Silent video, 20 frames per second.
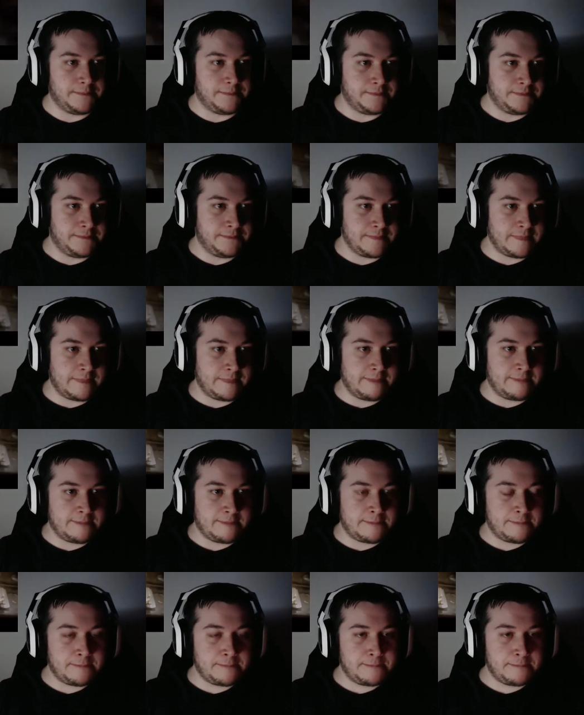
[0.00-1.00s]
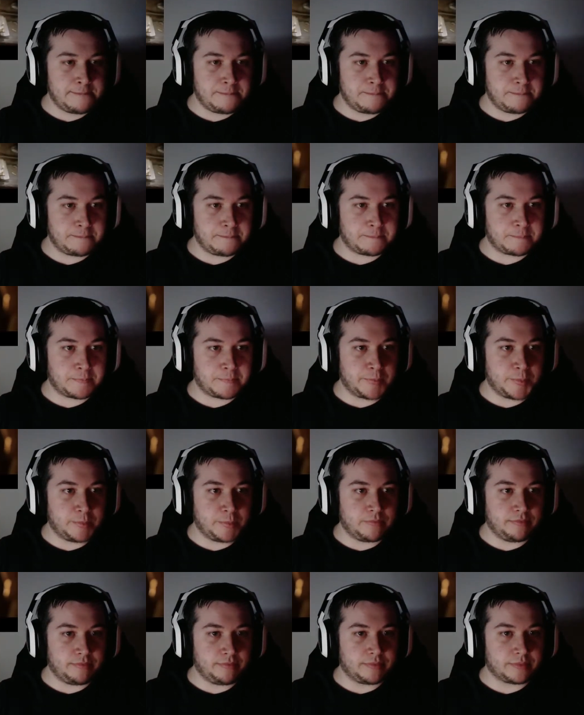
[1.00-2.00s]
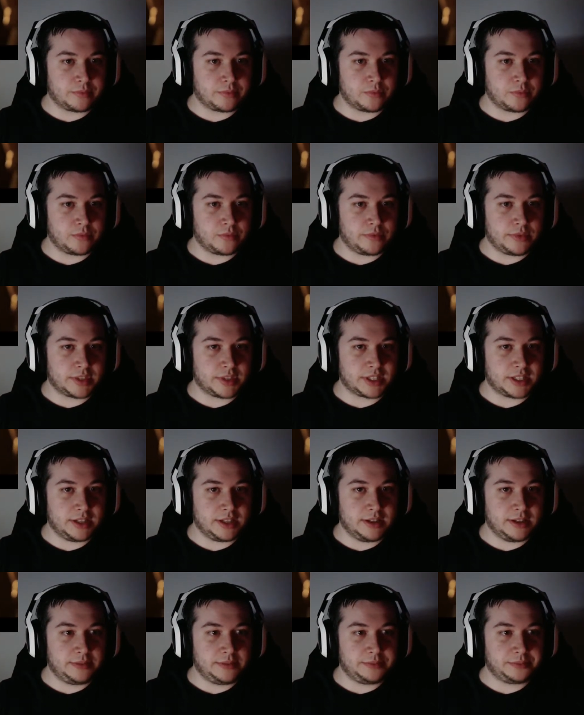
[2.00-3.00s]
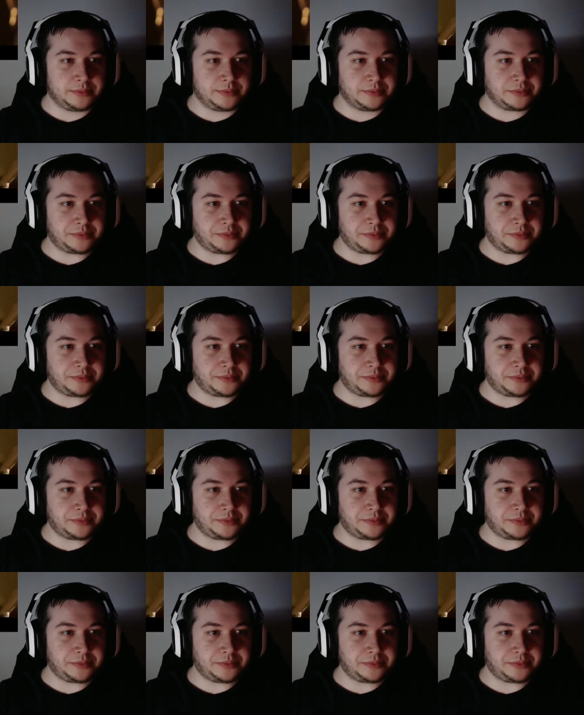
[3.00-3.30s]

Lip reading: (silence)